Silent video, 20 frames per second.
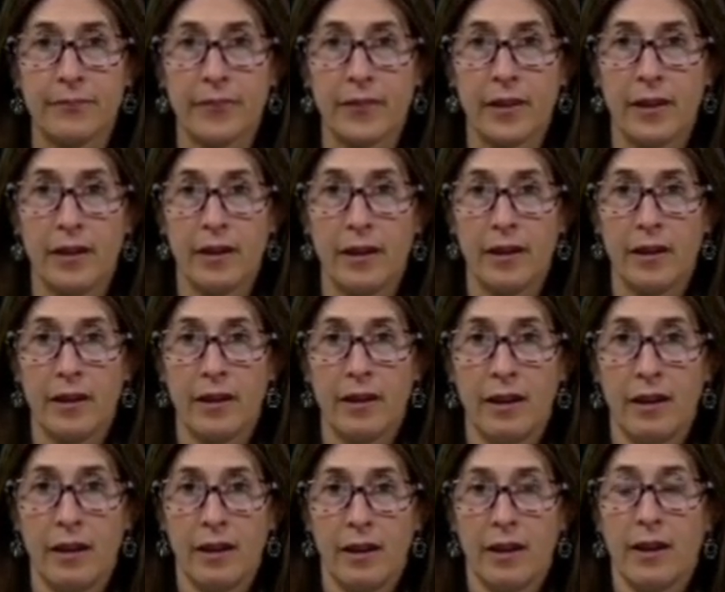
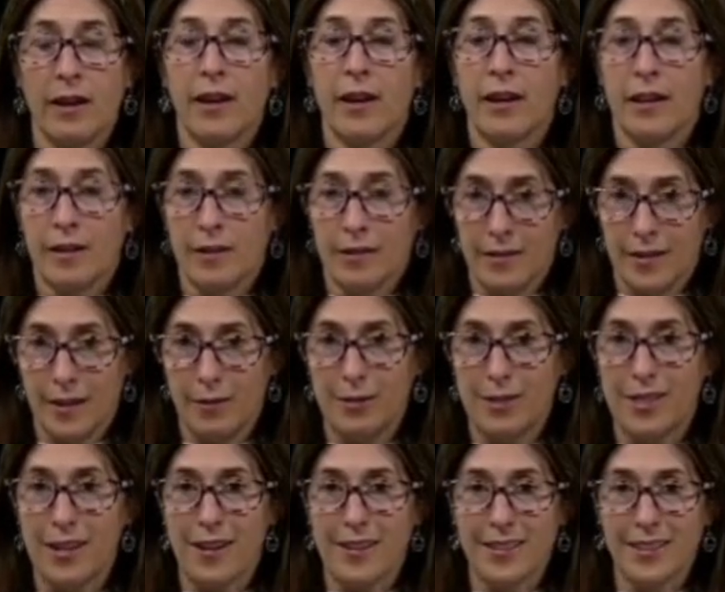I think we
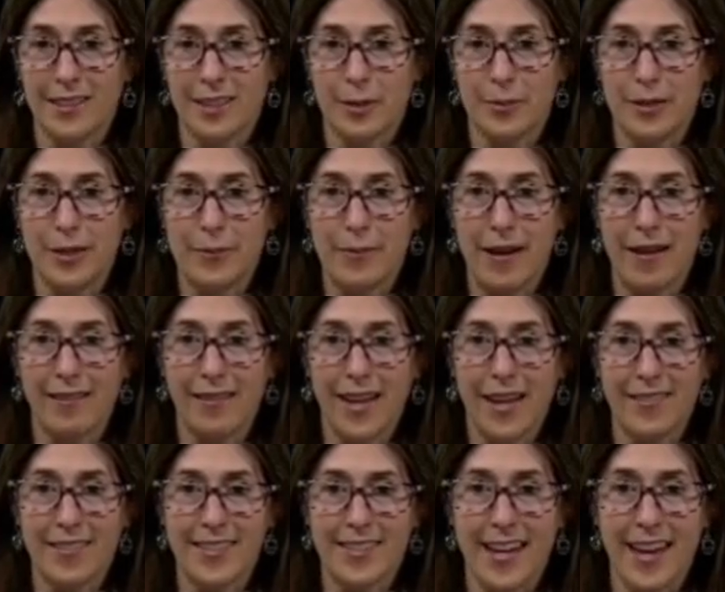talked a little bit about
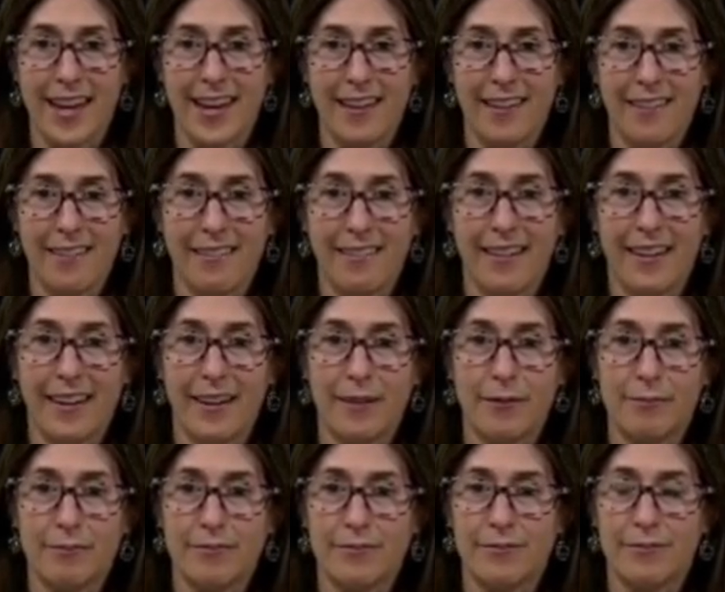lifestyle,
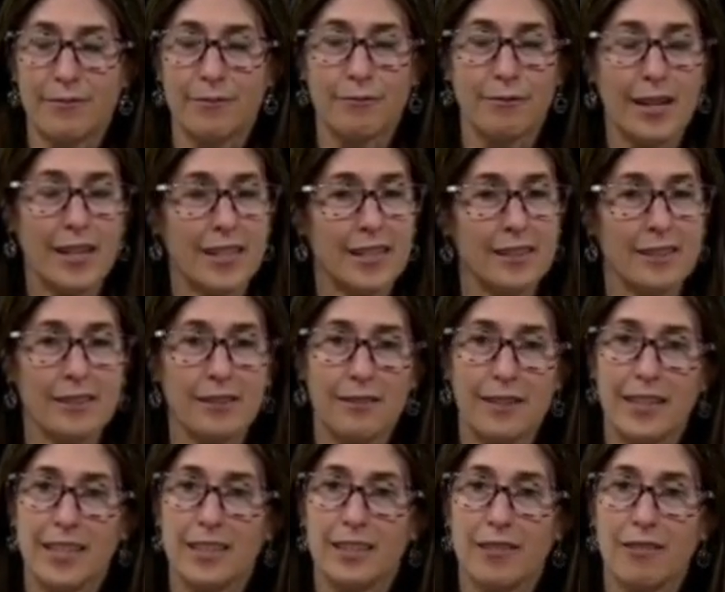regular,
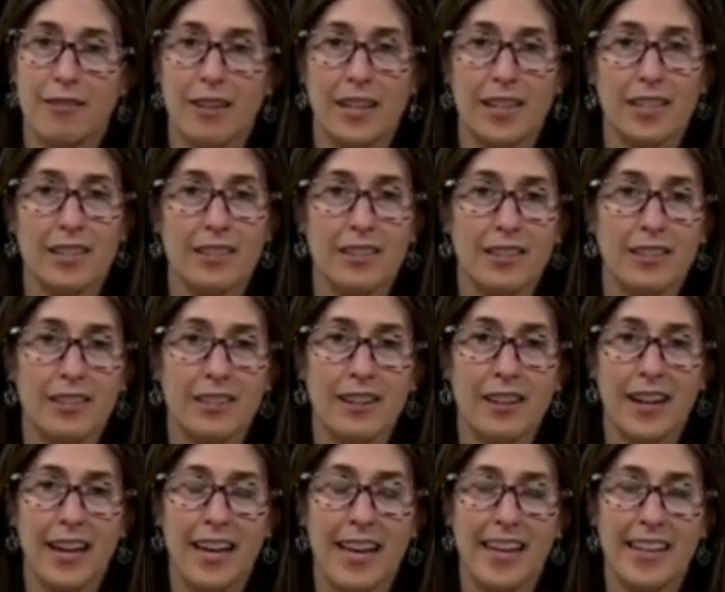
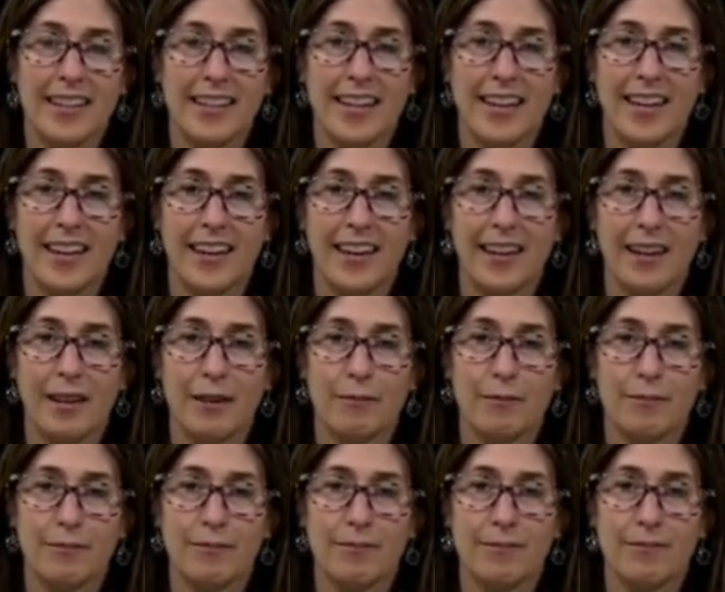and
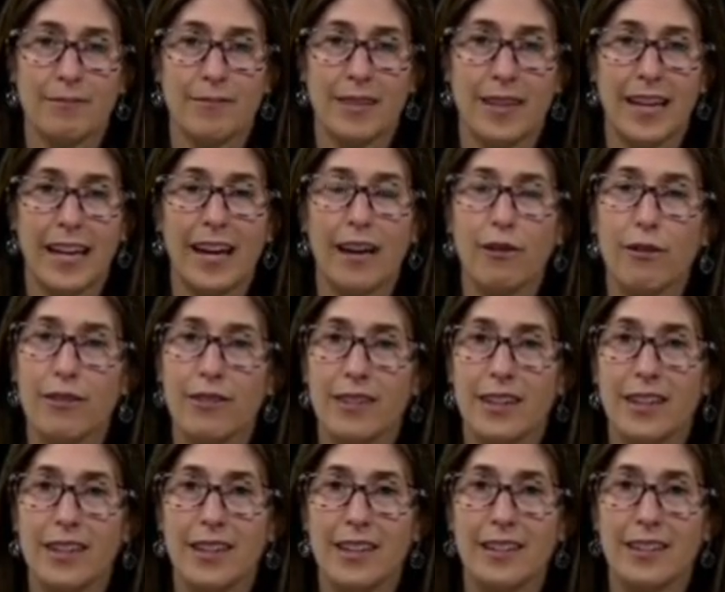
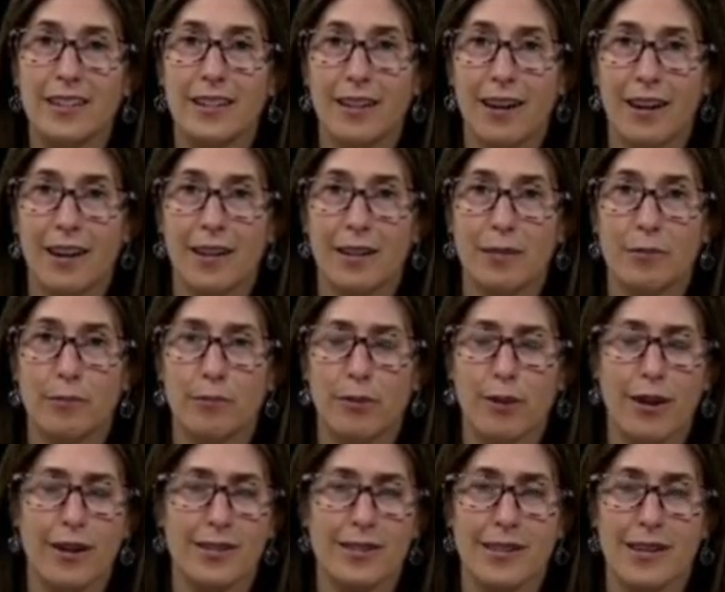healthy,
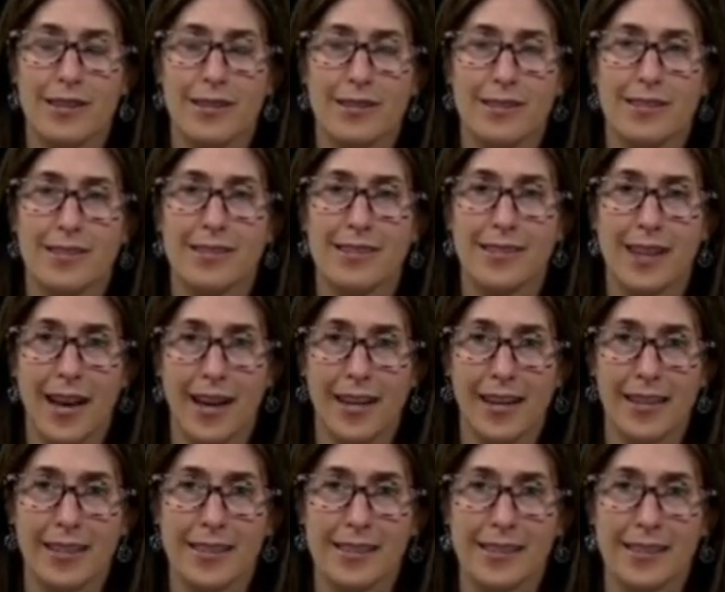non-processed
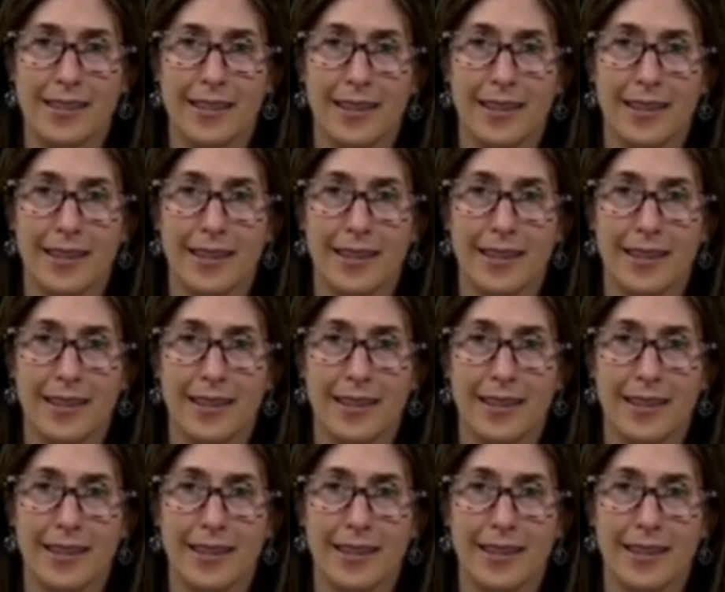diet.